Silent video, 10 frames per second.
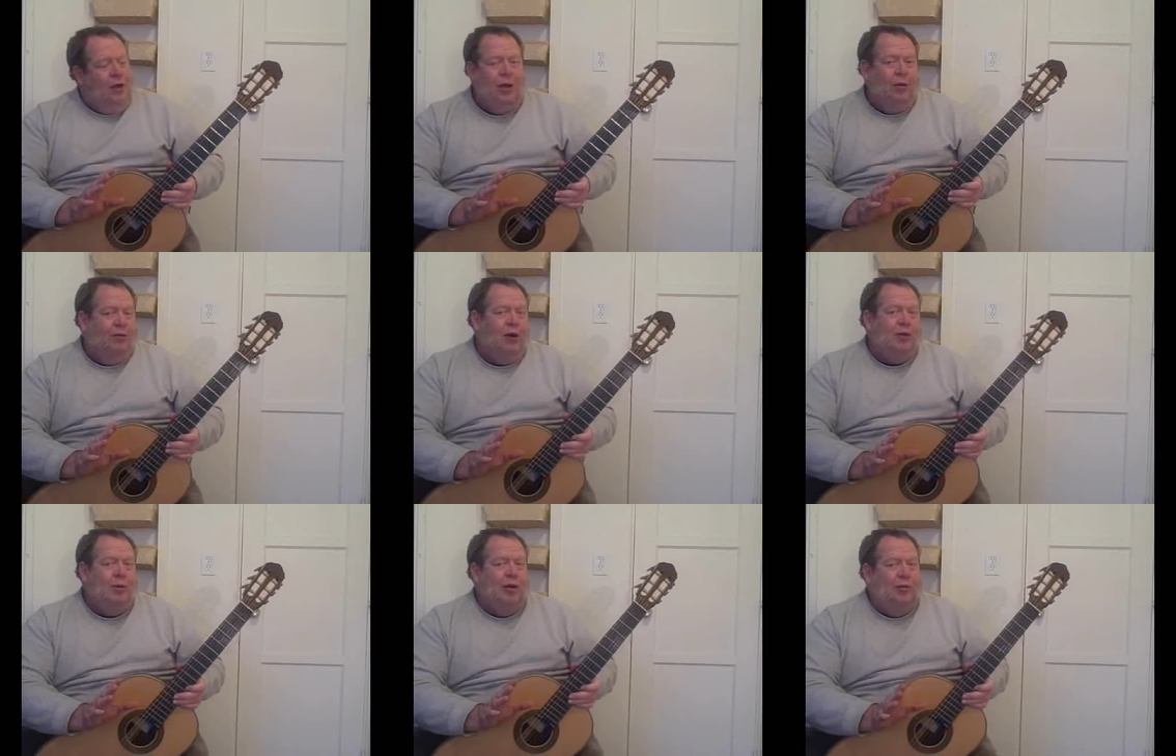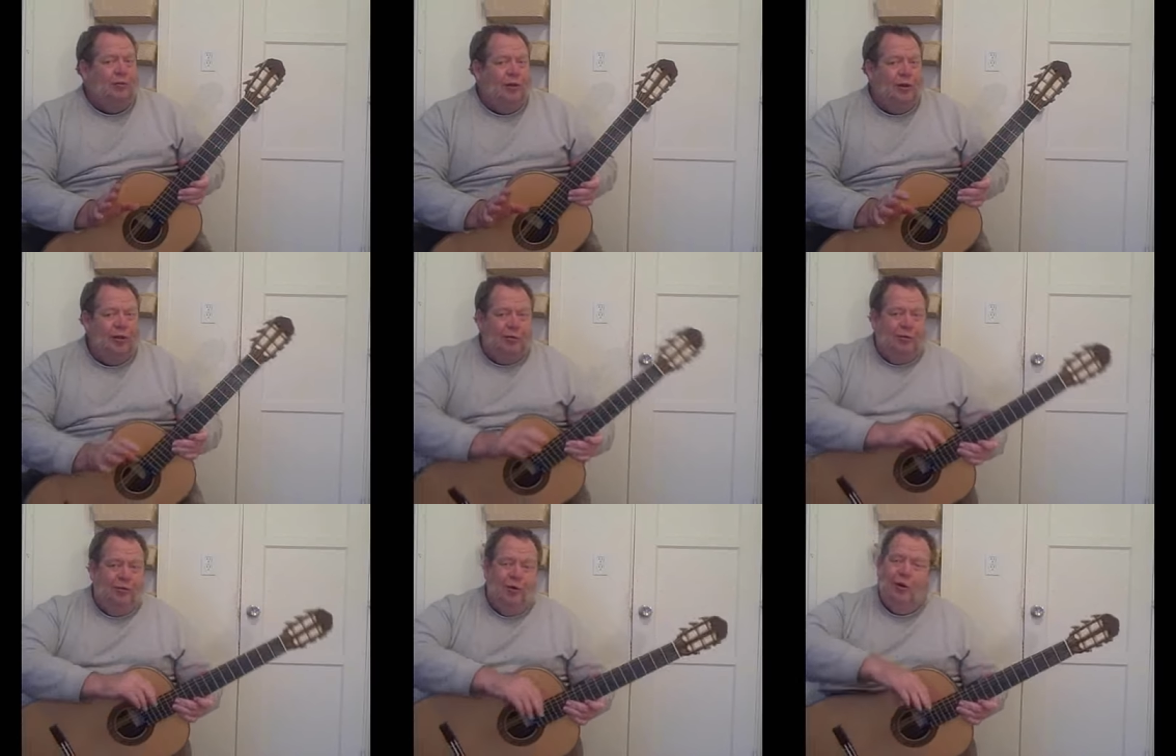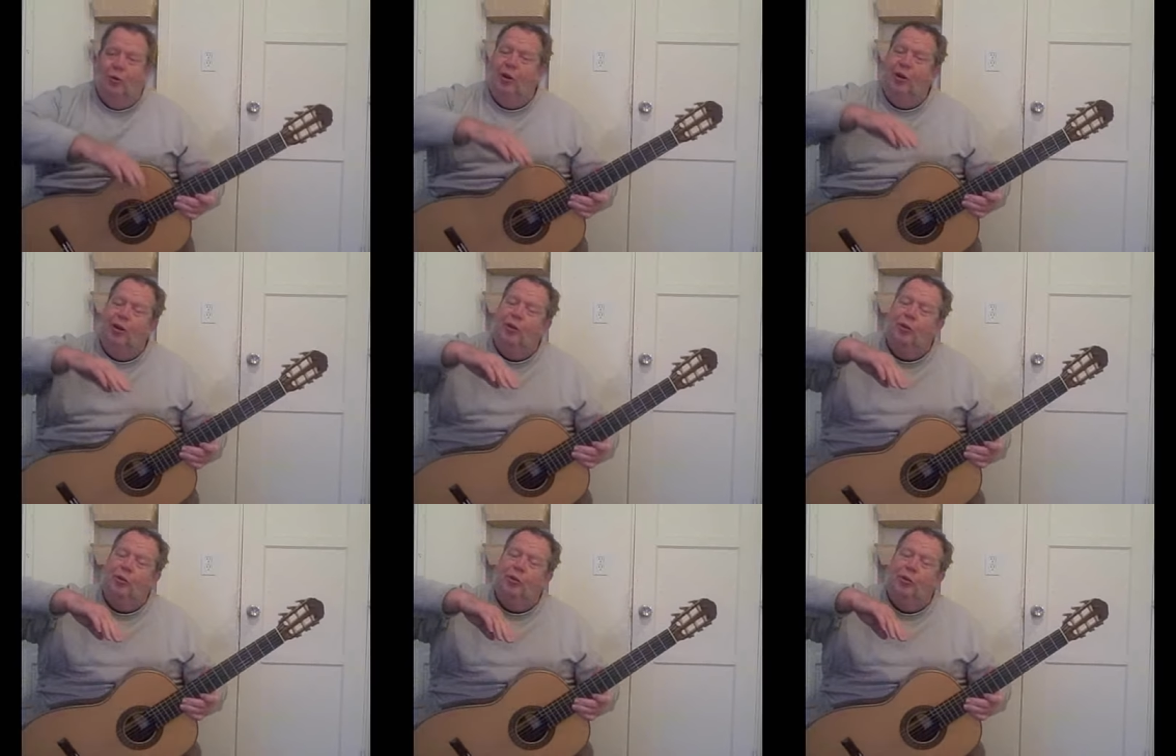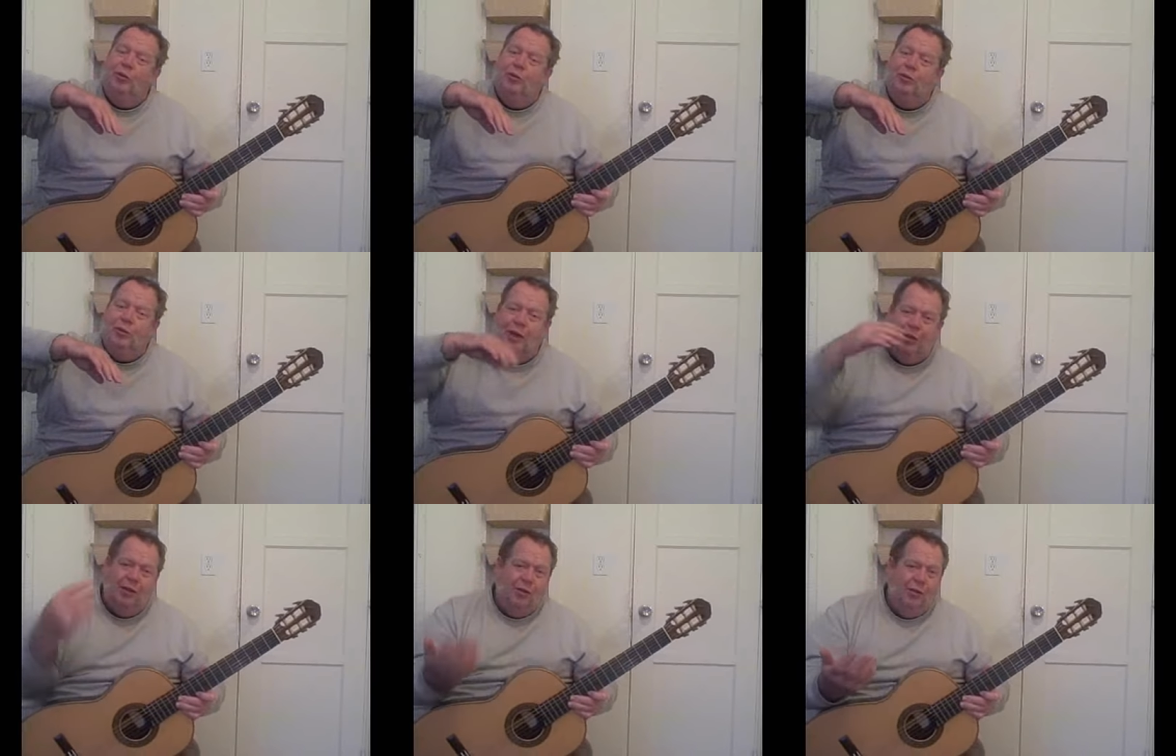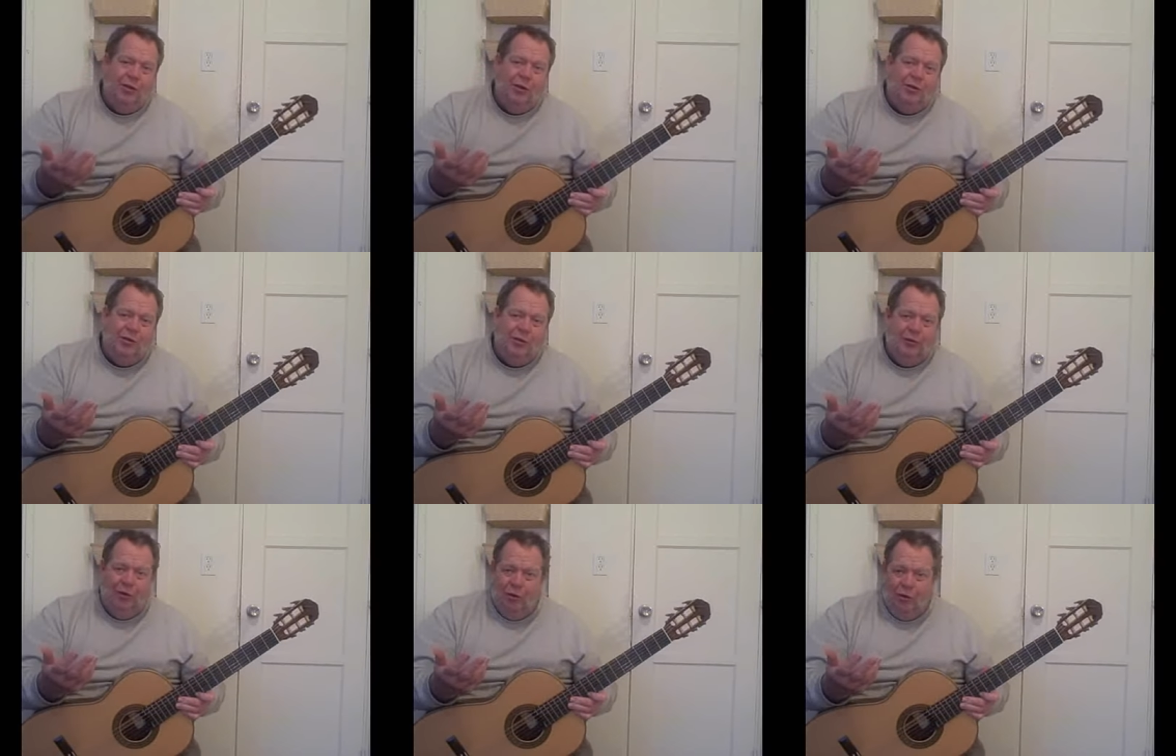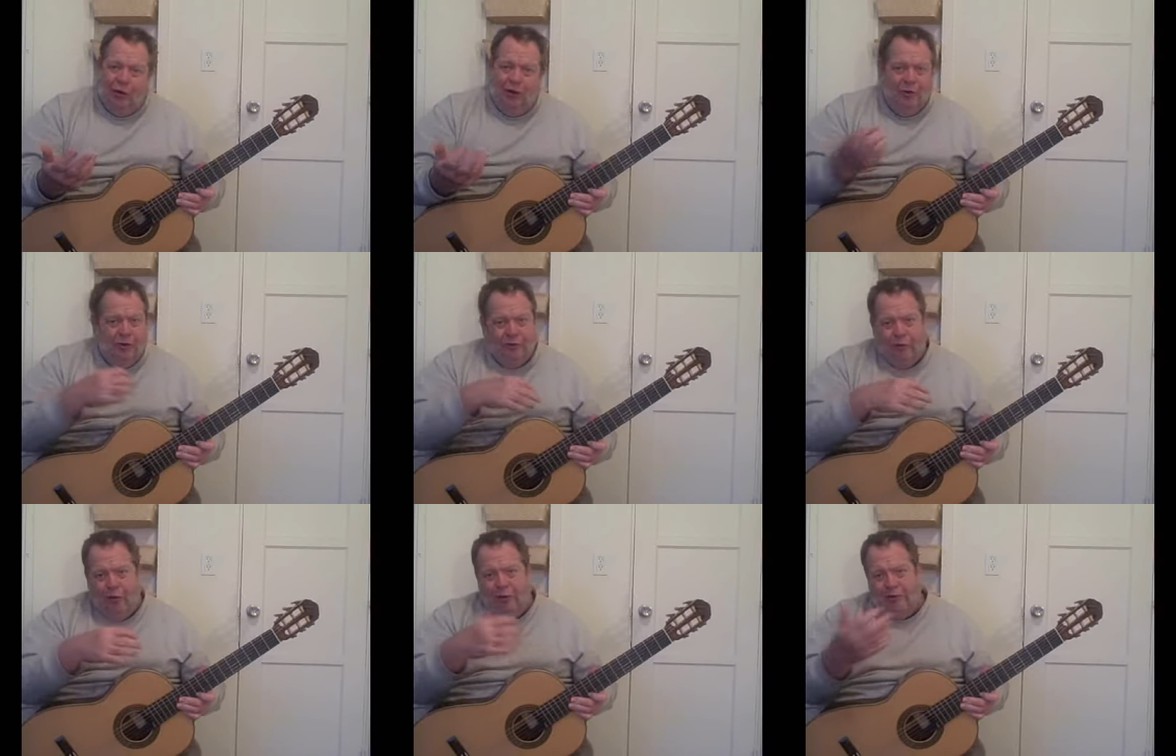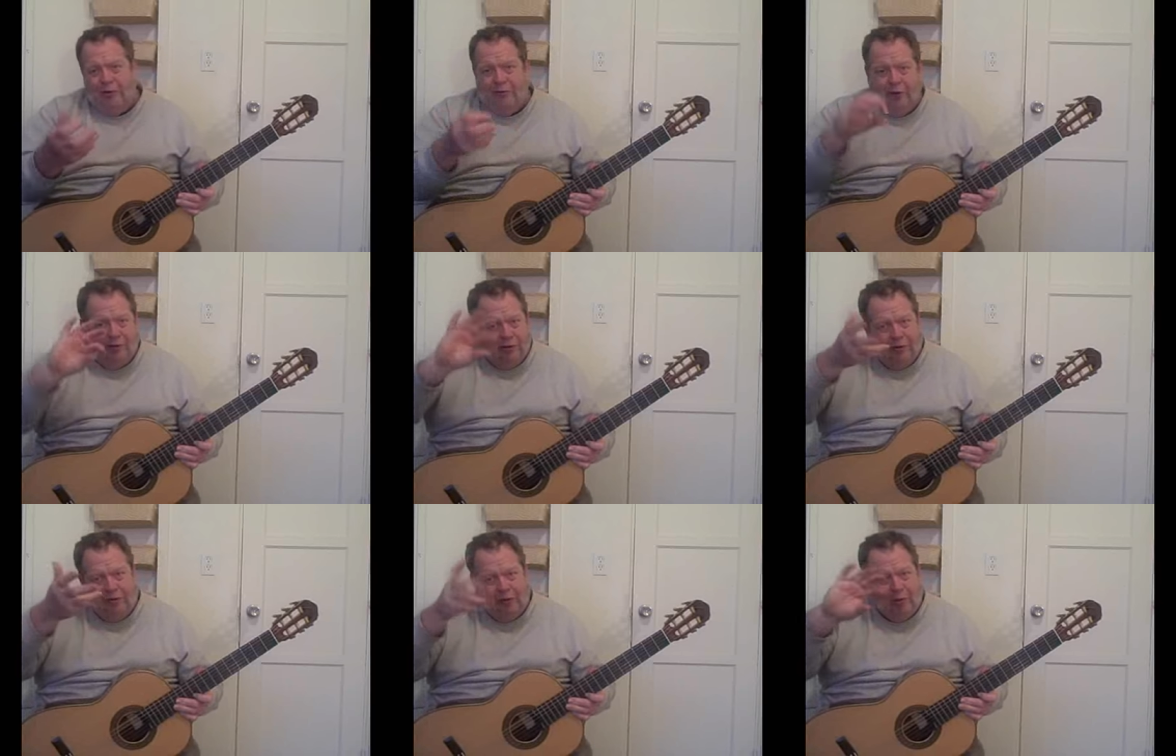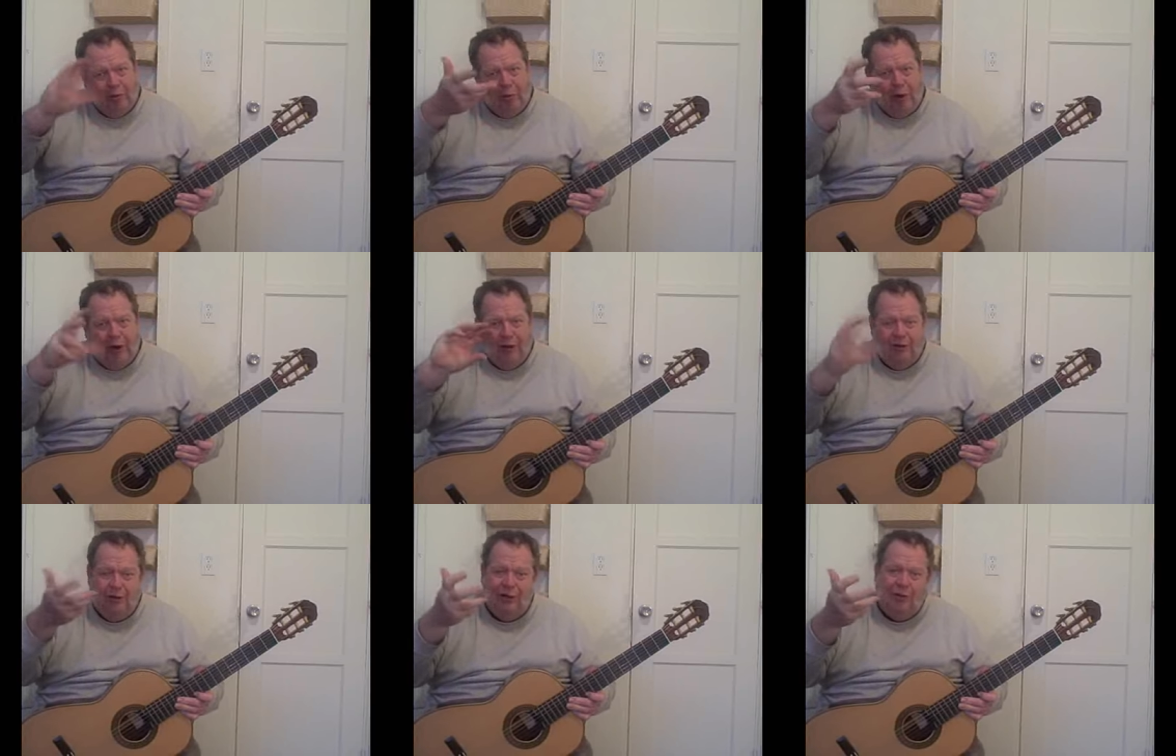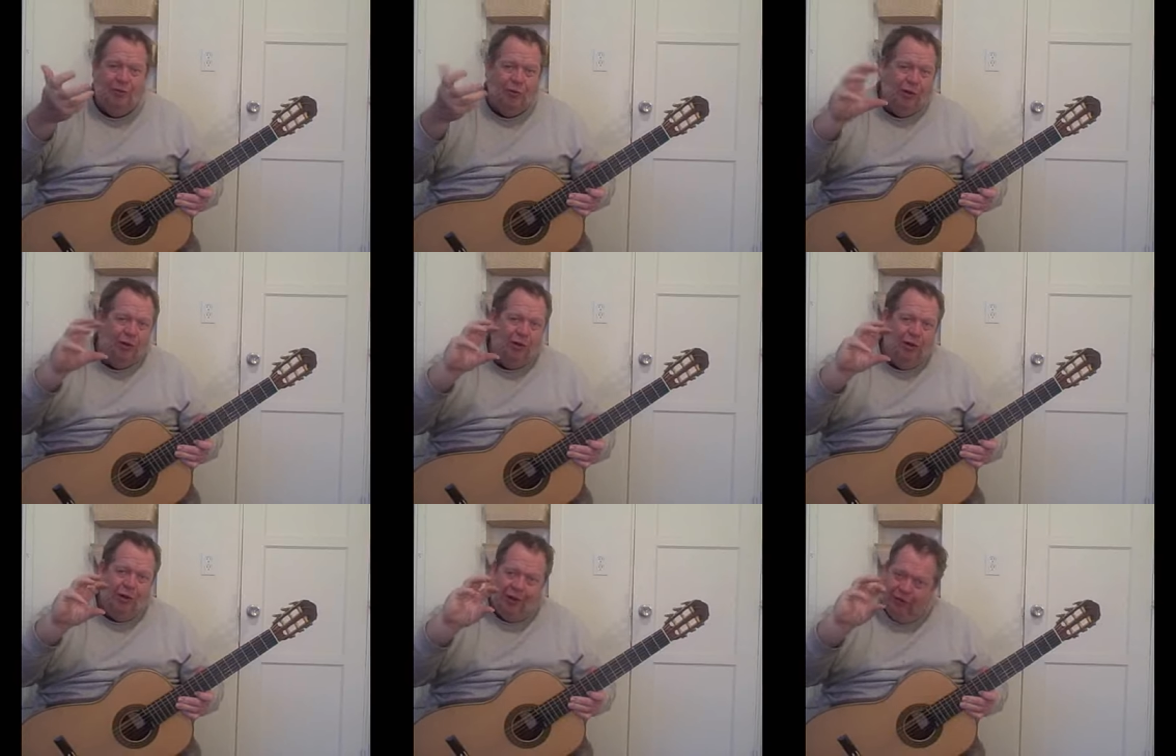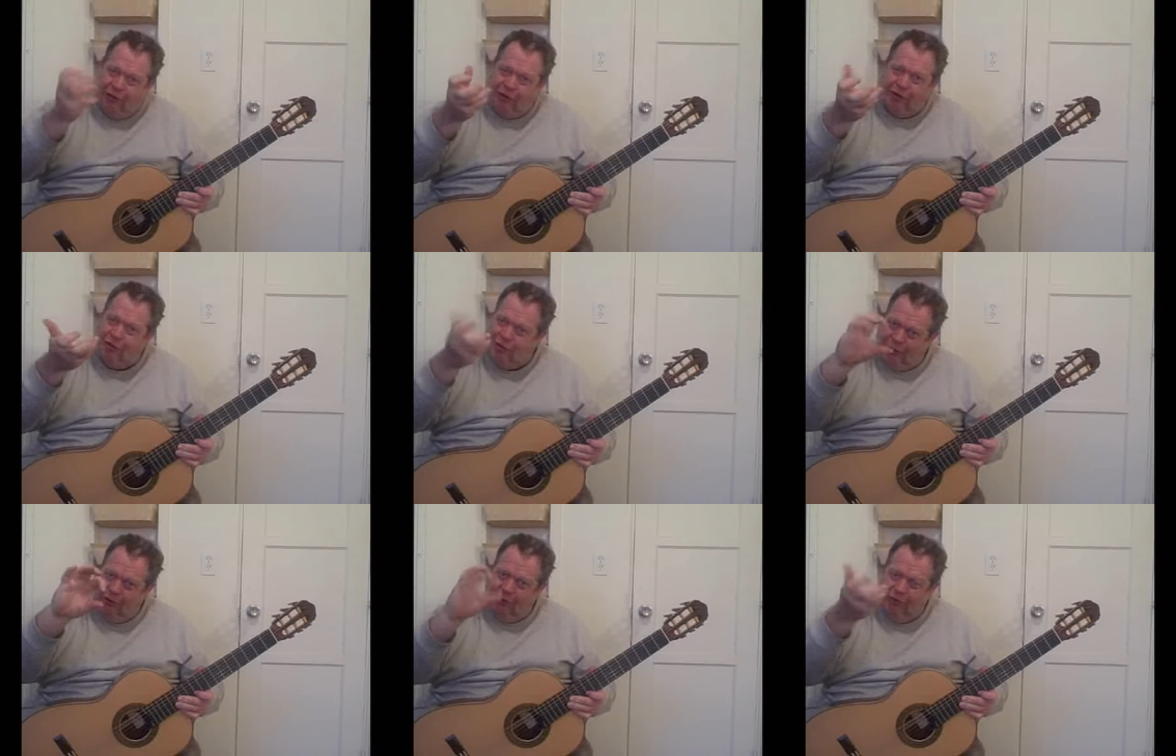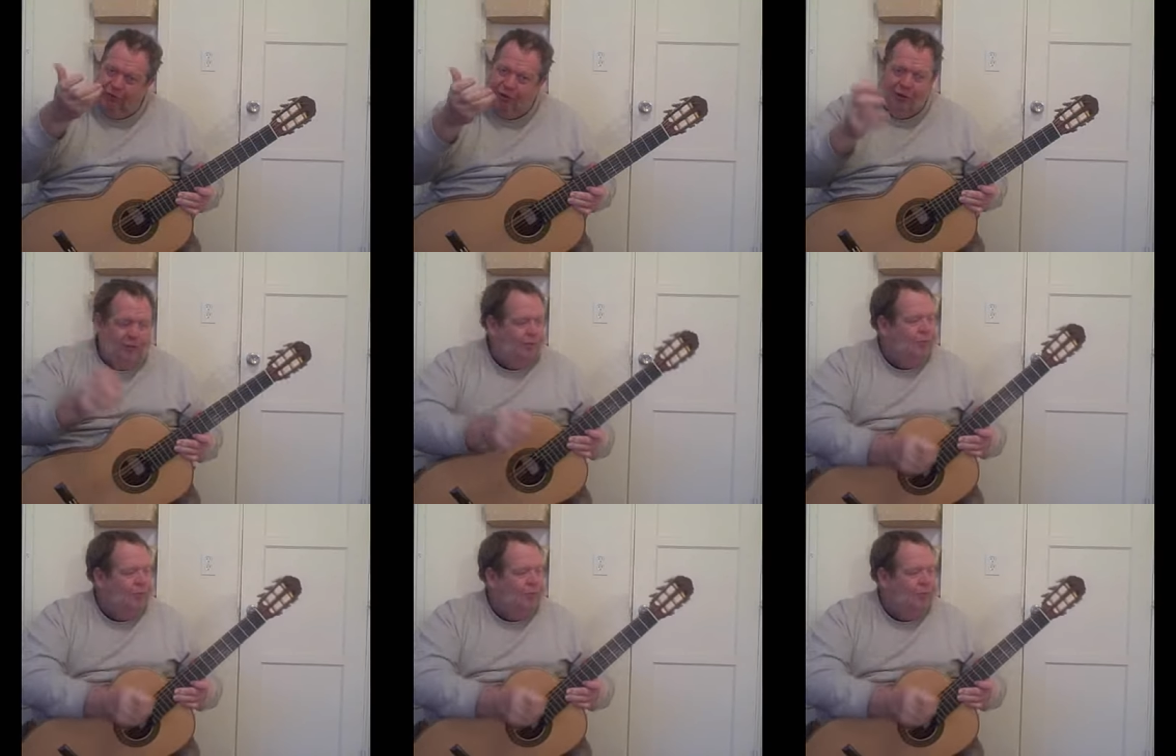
Now we've talked about inverting before, where you take the 3 notes of the chord, or the 4 notes of the 5 notes, and you flip them around, and you get what are called inversions, and you invert it.